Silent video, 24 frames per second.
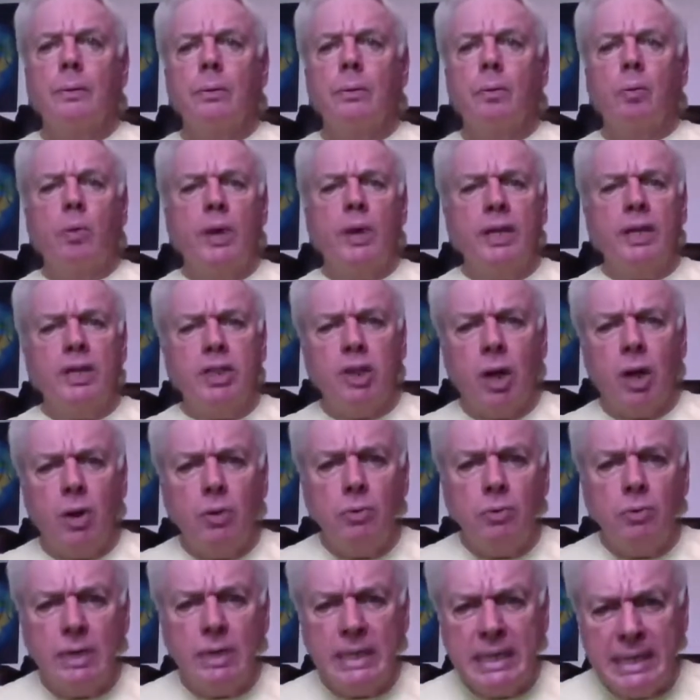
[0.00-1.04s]
We
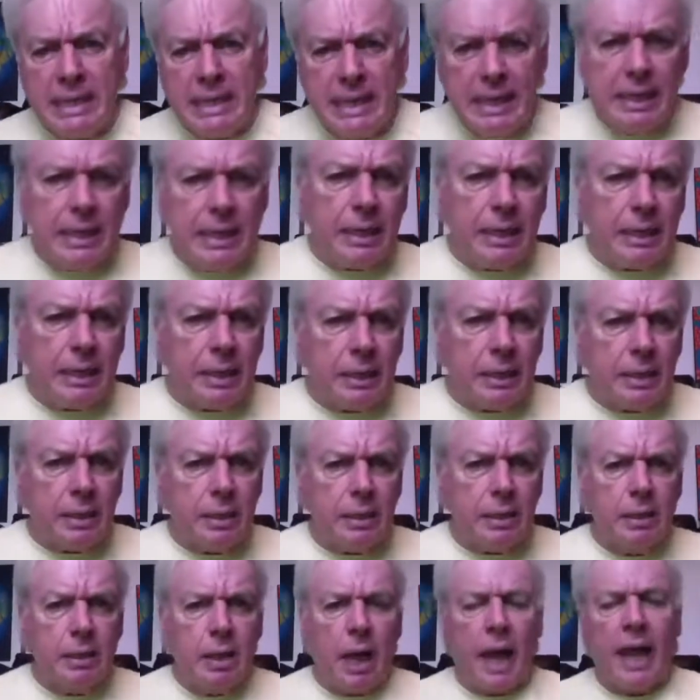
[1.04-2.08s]
don't need
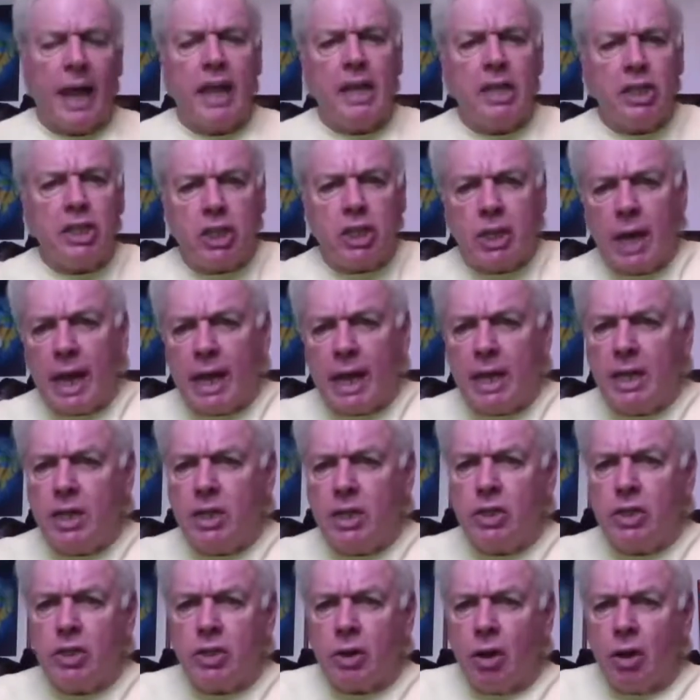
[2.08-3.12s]
a
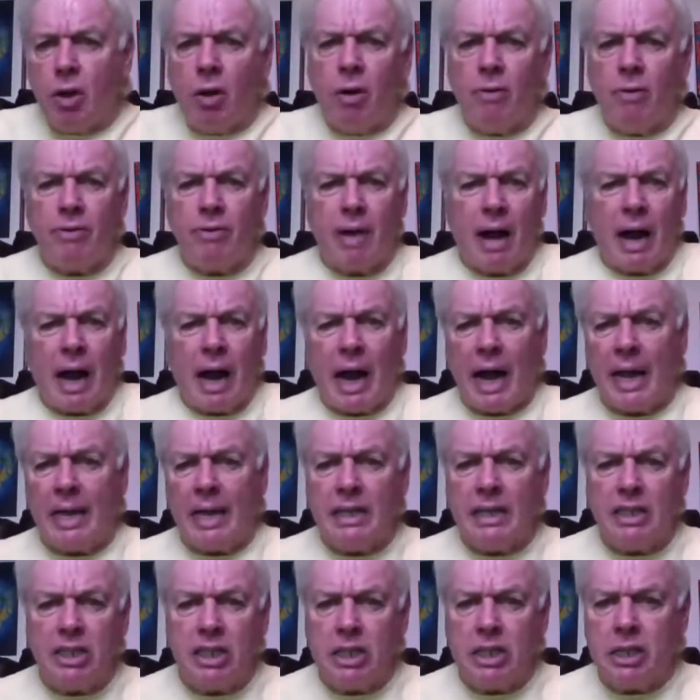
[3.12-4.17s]
change of
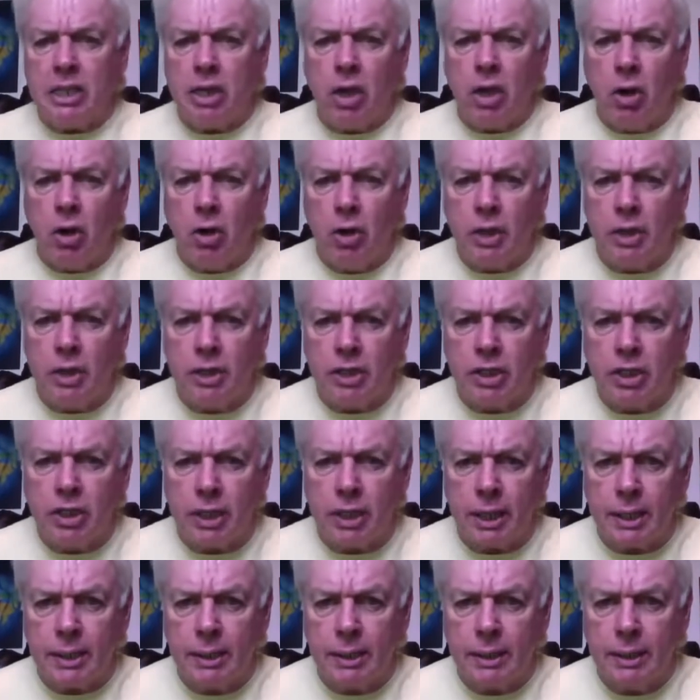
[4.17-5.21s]

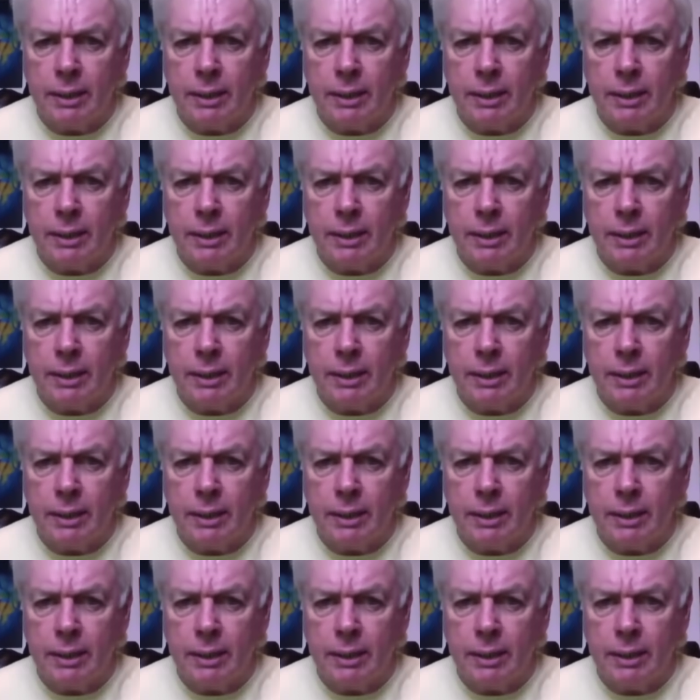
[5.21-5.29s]
ideology.